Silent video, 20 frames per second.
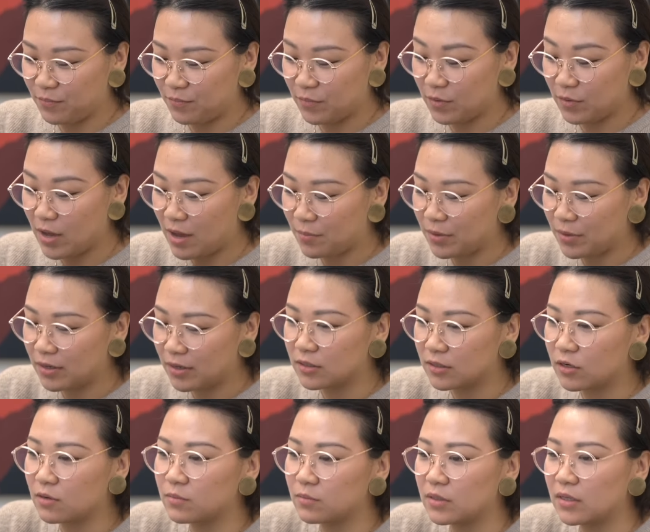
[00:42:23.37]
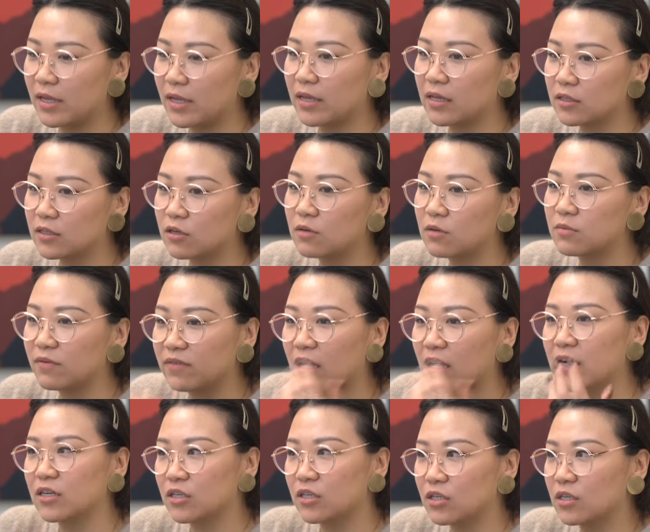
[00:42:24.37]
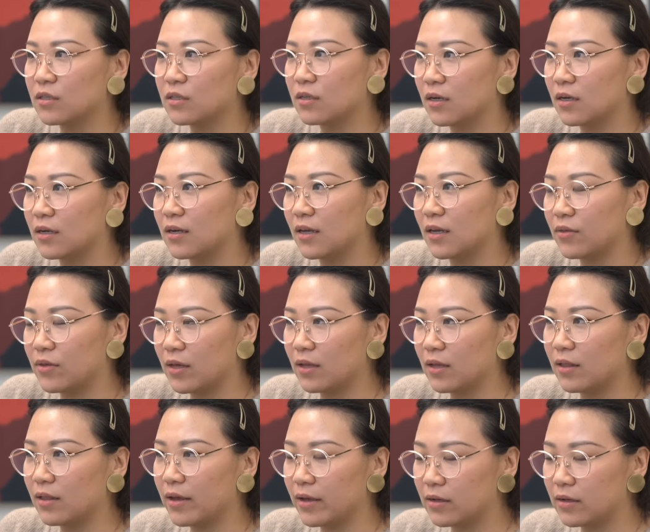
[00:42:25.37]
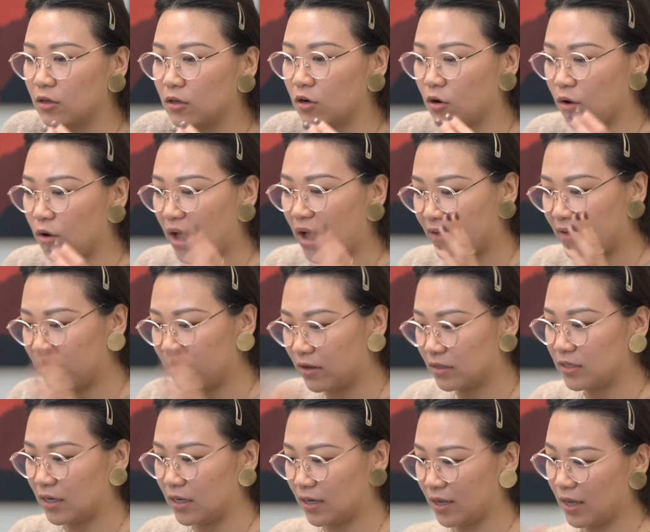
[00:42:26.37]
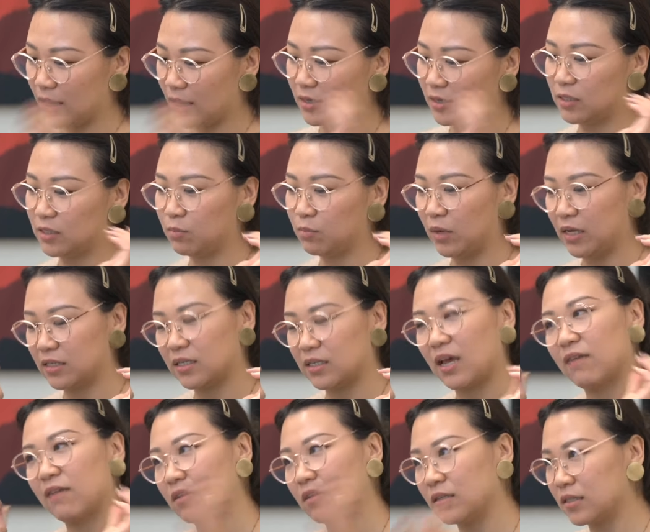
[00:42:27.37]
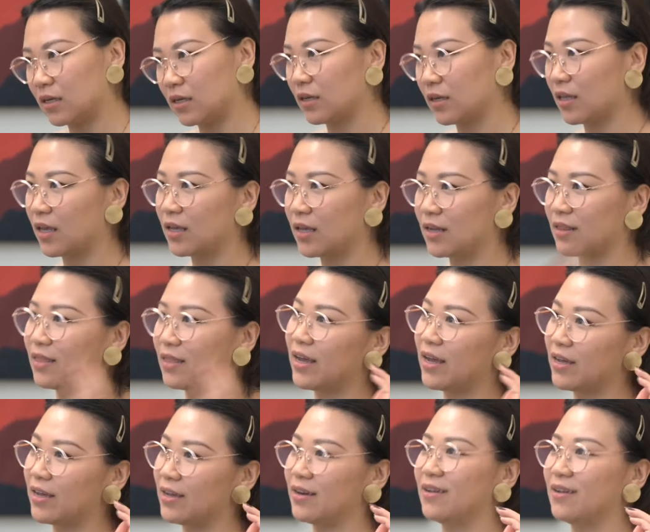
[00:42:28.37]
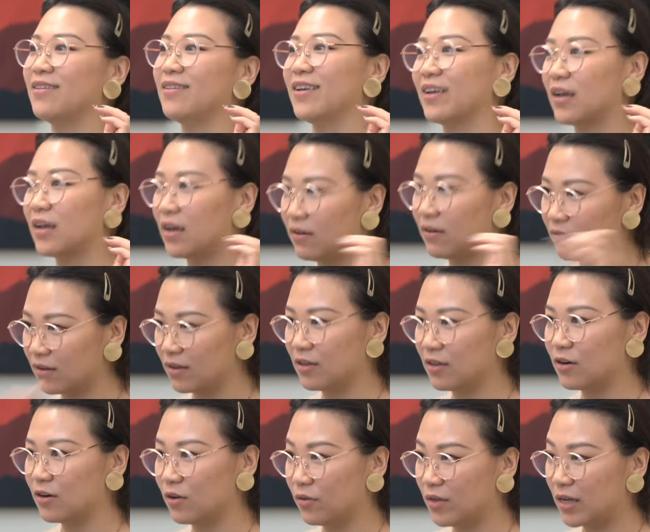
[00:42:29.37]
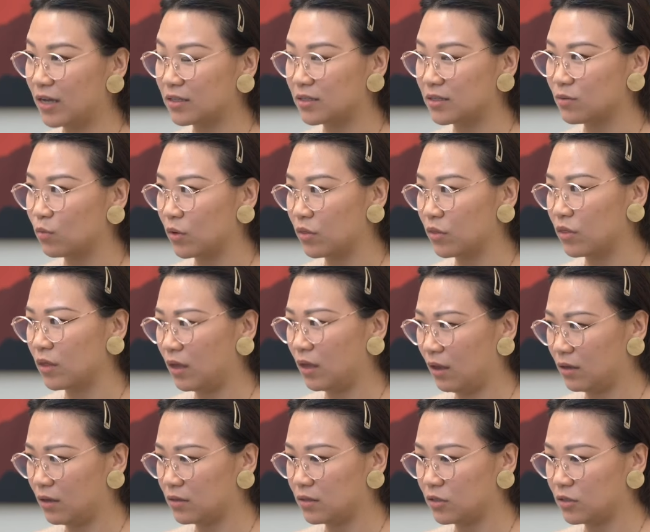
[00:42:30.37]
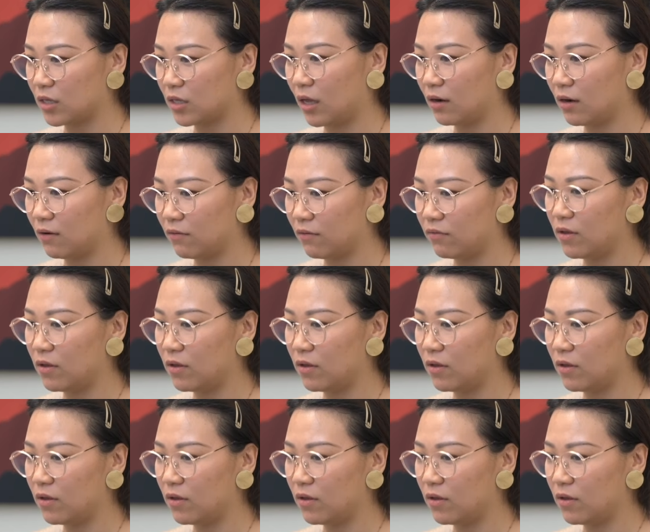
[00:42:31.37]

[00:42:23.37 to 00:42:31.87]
Yeah, but in terms of getting shit done, I think, like, you know, having a dedicated space, having a dedicated light, like having, you know, that's one thing to just kind of